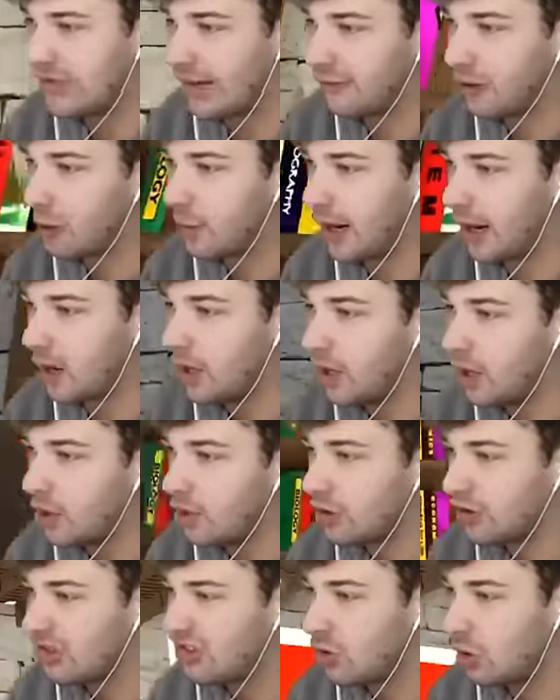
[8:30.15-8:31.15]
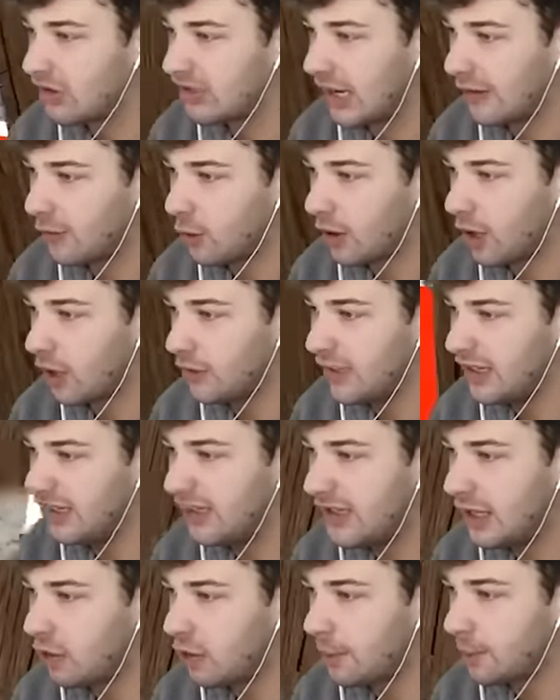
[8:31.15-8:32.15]
everywhere. There's doors everywhere. Are these
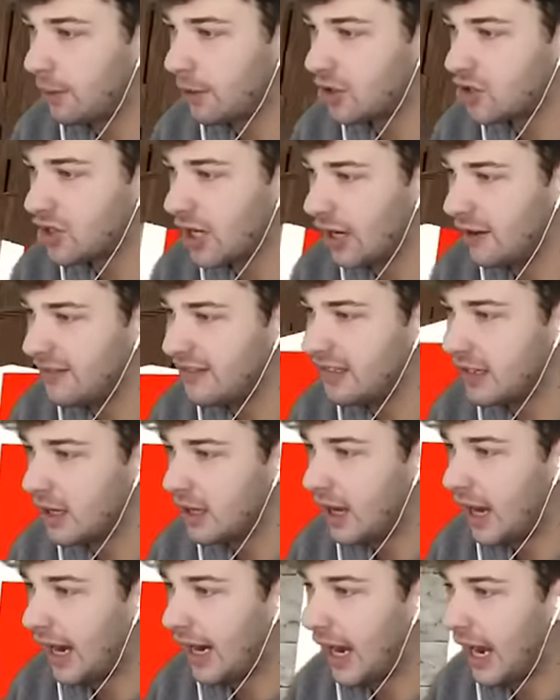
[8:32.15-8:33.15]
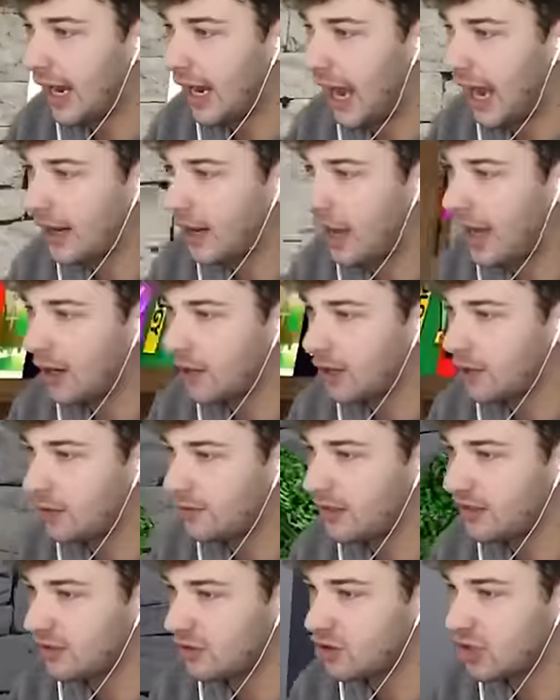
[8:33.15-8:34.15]
secret bookshelves? I, I, I don't even know
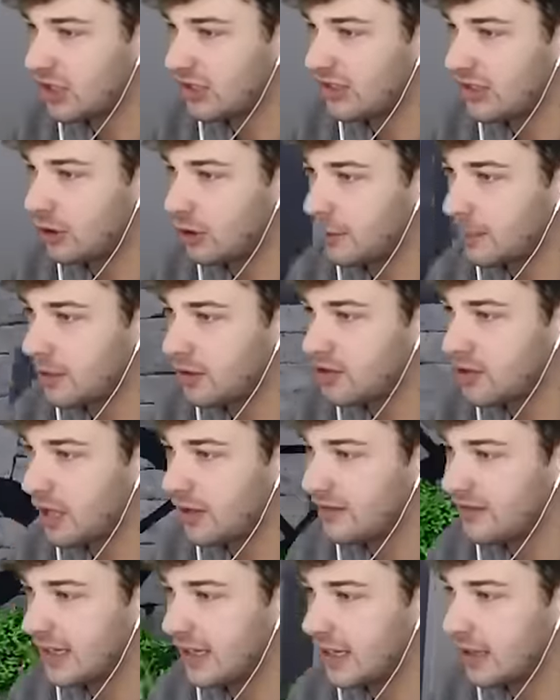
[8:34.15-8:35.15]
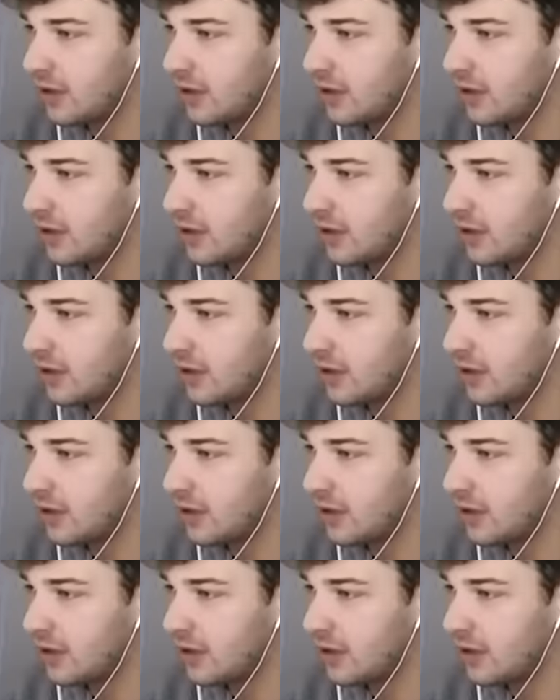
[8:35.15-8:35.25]
if these are secret bookshelves. Like,